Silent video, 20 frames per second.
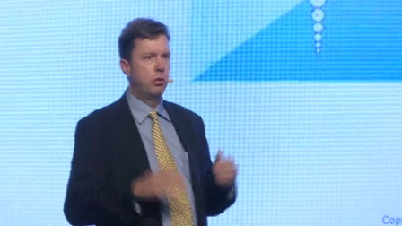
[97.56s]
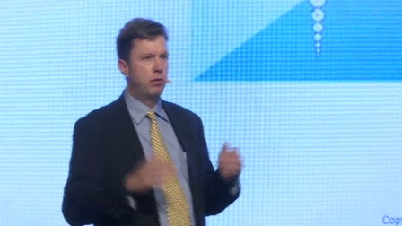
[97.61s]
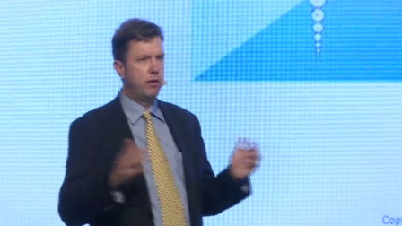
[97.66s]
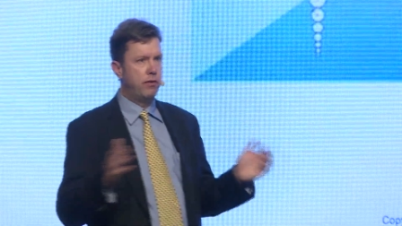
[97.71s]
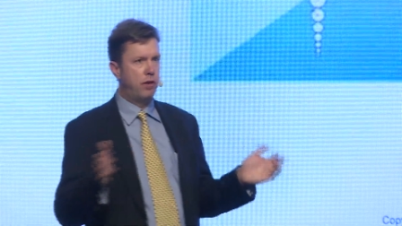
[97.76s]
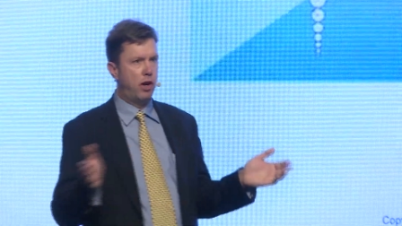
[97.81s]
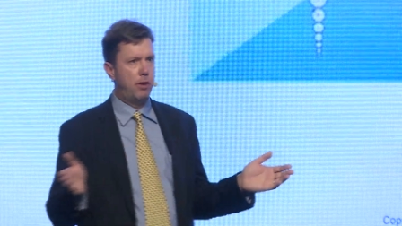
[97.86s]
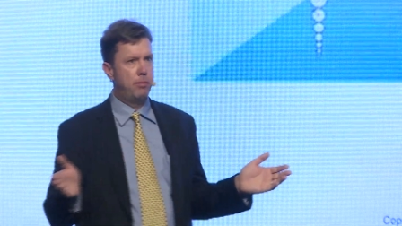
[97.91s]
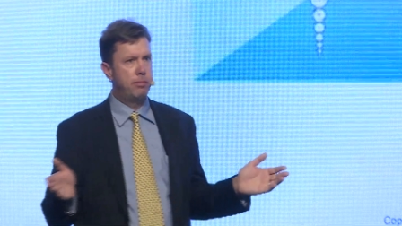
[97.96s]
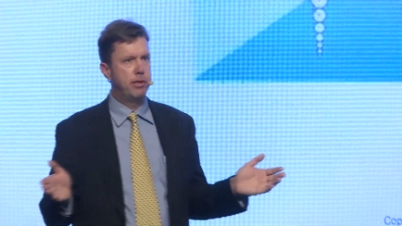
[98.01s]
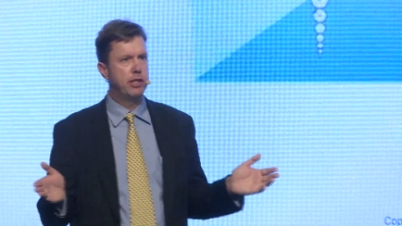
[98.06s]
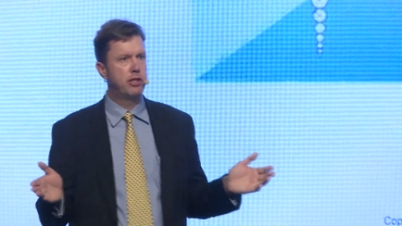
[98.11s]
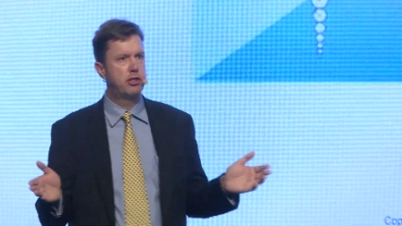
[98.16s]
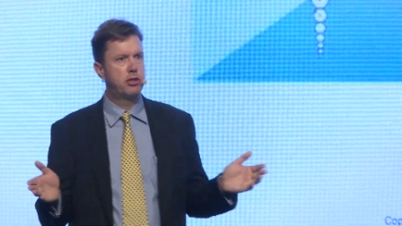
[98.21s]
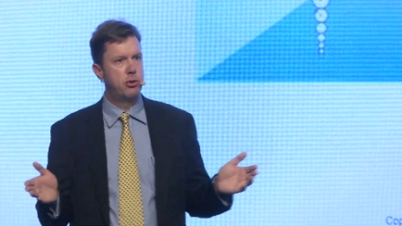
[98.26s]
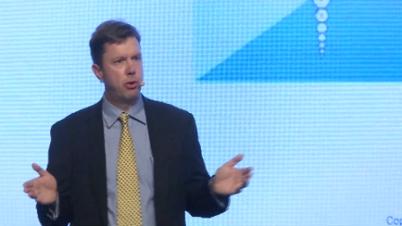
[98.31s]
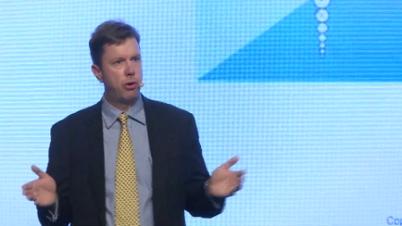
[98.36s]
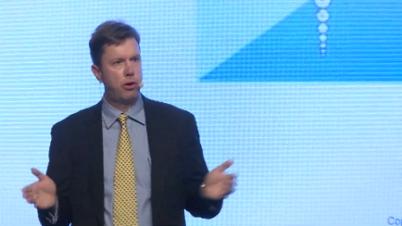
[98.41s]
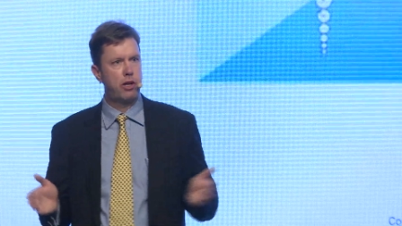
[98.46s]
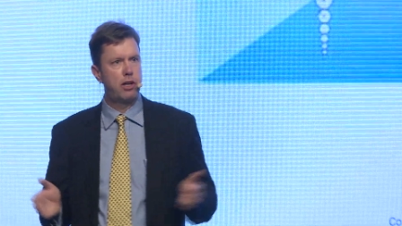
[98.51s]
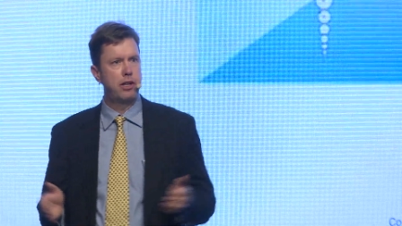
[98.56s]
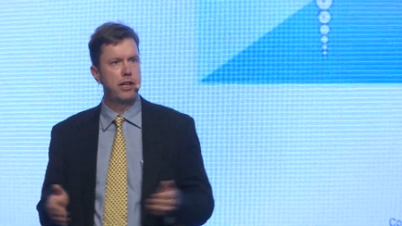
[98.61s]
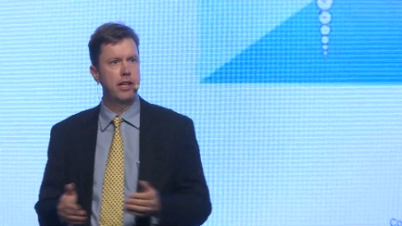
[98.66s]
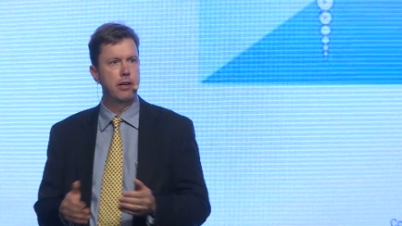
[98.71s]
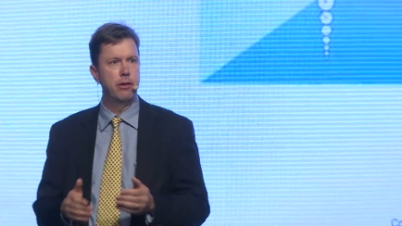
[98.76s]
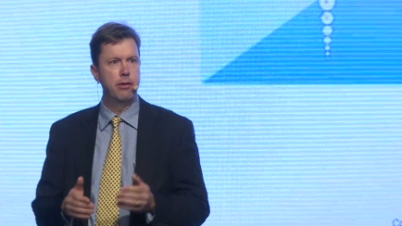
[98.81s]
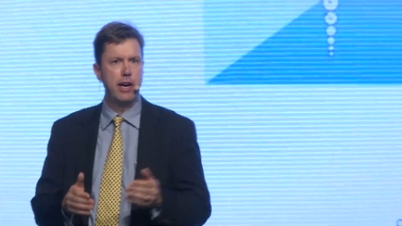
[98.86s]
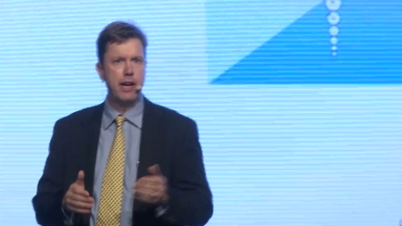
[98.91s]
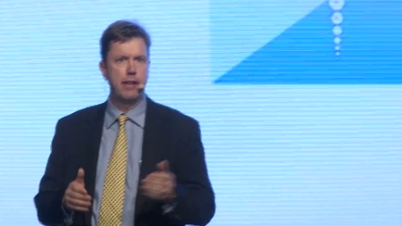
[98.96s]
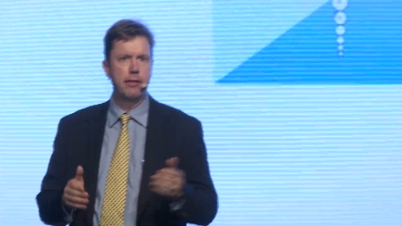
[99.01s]
We've all been
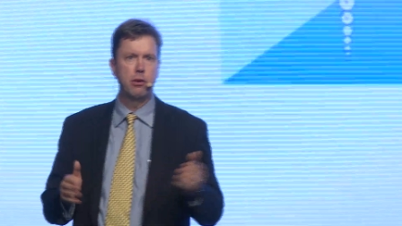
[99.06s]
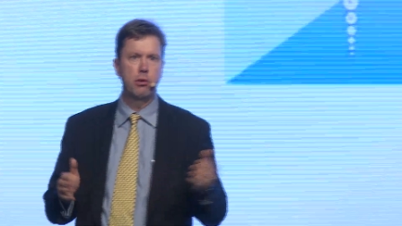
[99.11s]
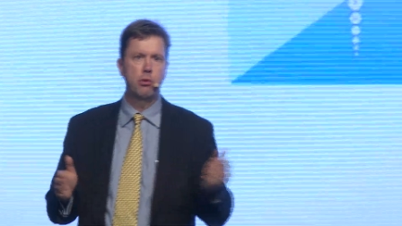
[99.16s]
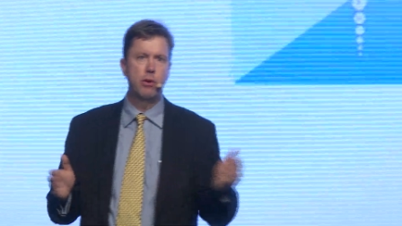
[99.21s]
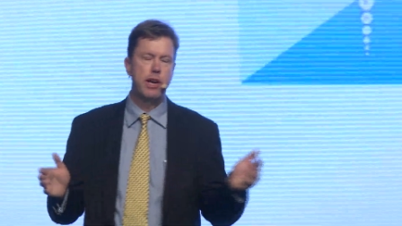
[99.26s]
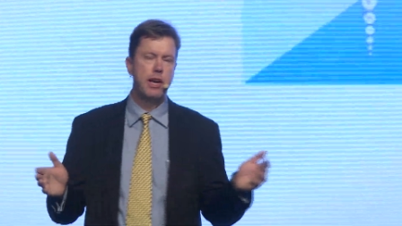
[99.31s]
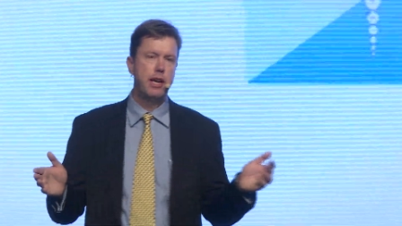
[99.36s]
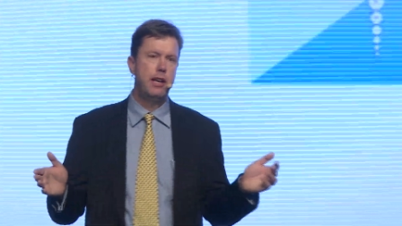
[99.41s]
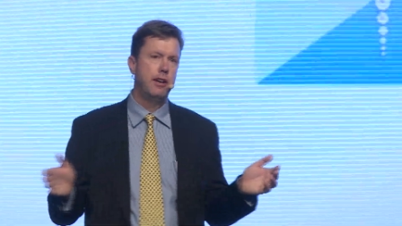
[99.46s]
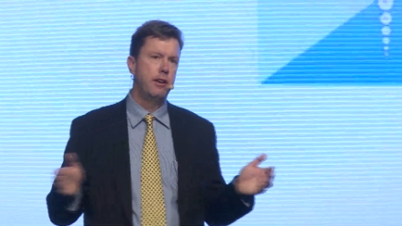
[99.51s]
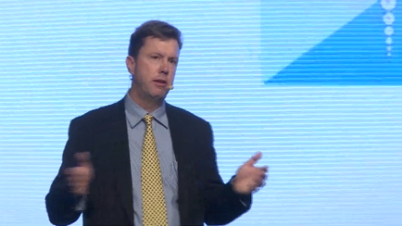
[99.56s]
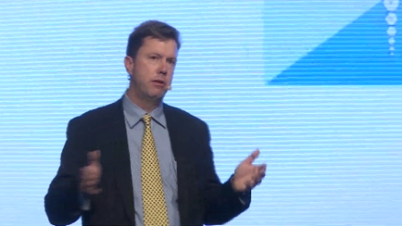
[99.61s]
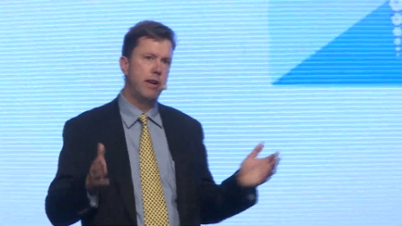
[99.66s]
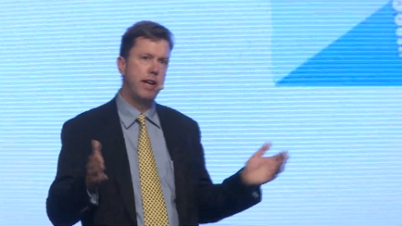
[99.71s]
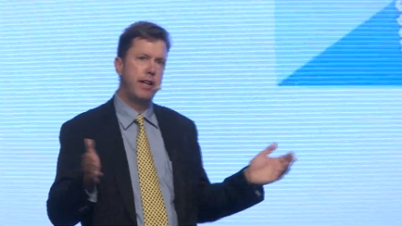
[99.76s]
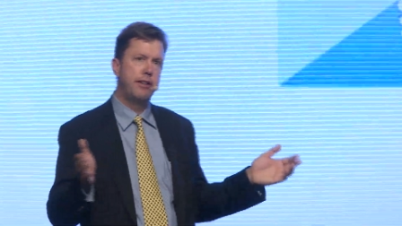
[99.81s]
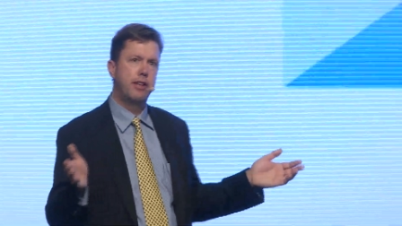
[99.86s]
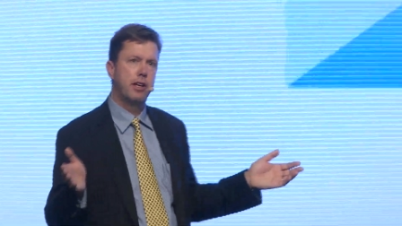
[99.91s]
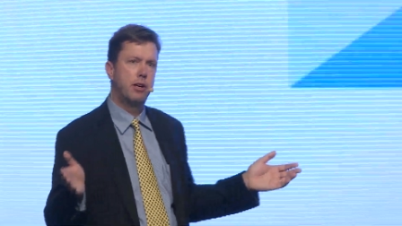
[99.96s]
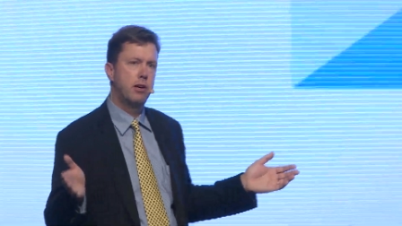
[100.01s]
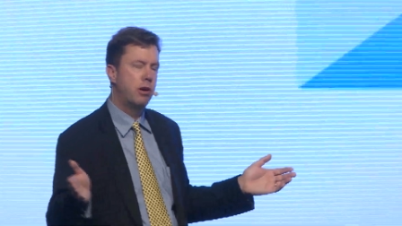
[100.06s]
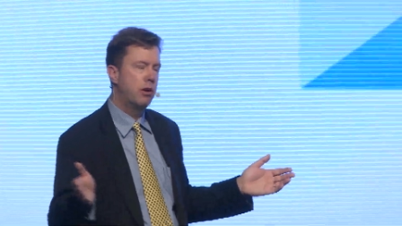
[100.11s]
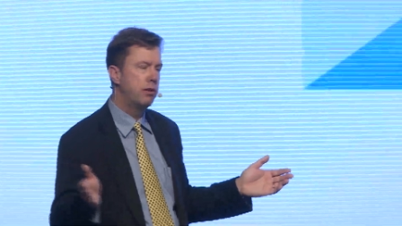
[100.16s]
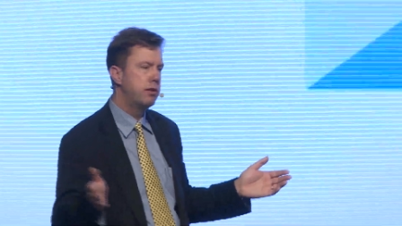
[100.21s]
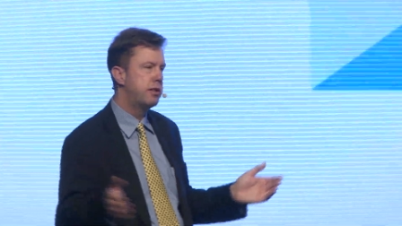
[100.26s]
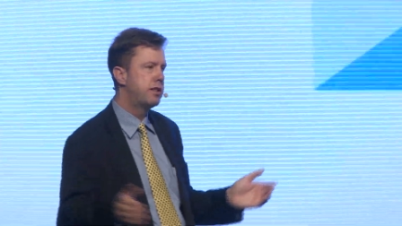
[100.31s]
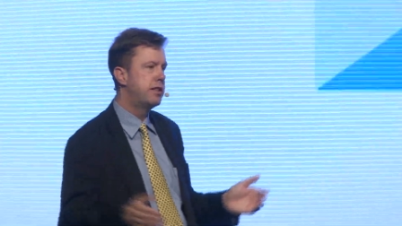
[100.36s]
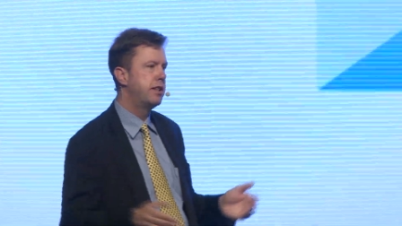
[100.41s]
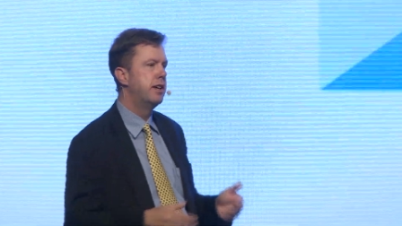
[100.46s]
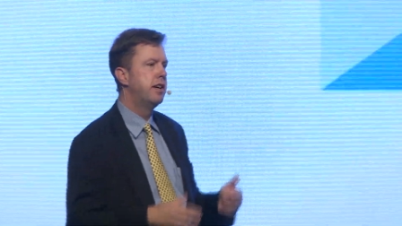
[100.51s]
snorkeling around the way around the
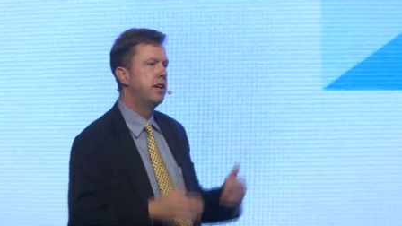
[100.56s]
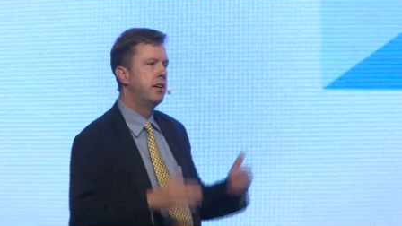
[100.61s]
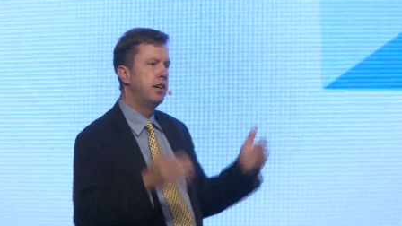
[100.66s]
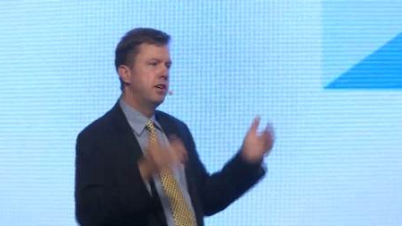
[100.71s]
coast.